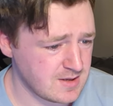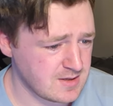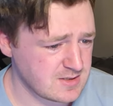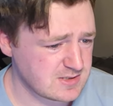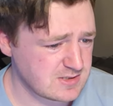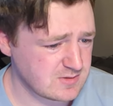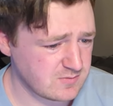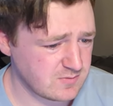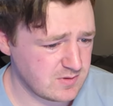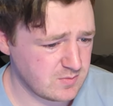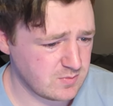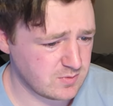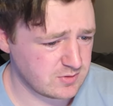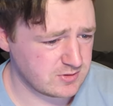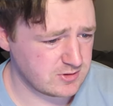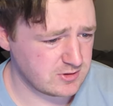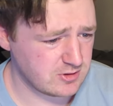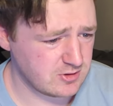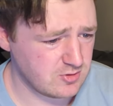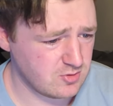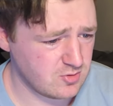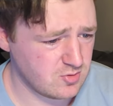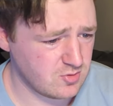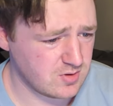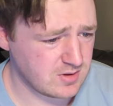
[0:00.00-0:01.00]
So we will
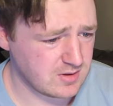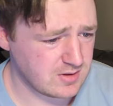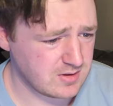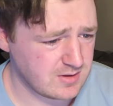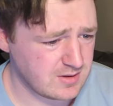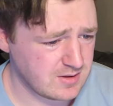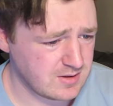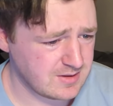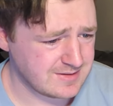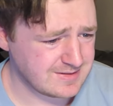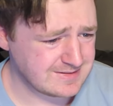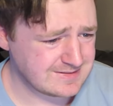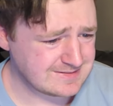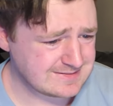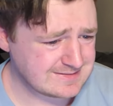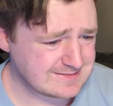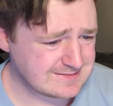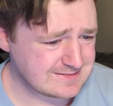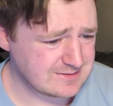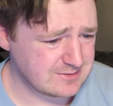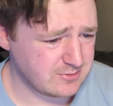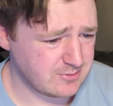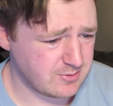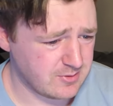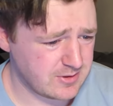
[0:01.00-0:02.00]
do
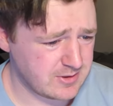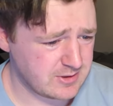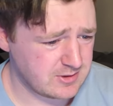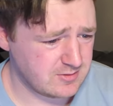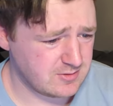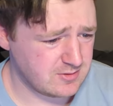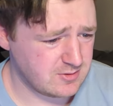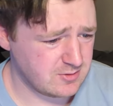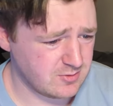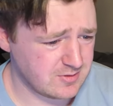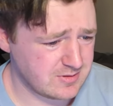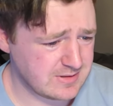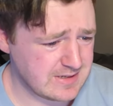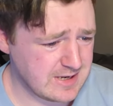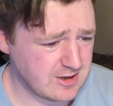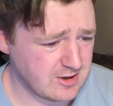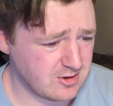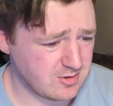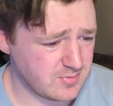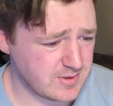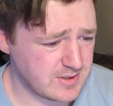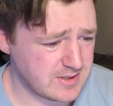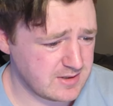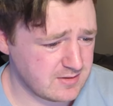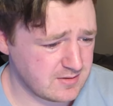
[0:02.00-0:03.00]
I want to do a nail
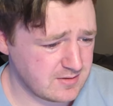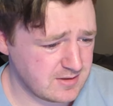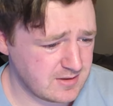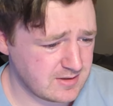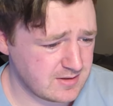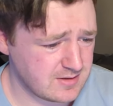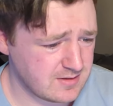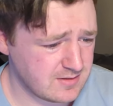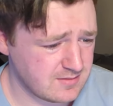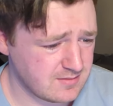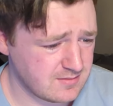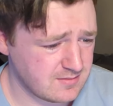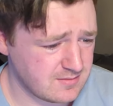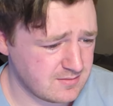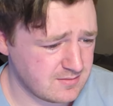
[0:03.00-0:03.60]
biter here?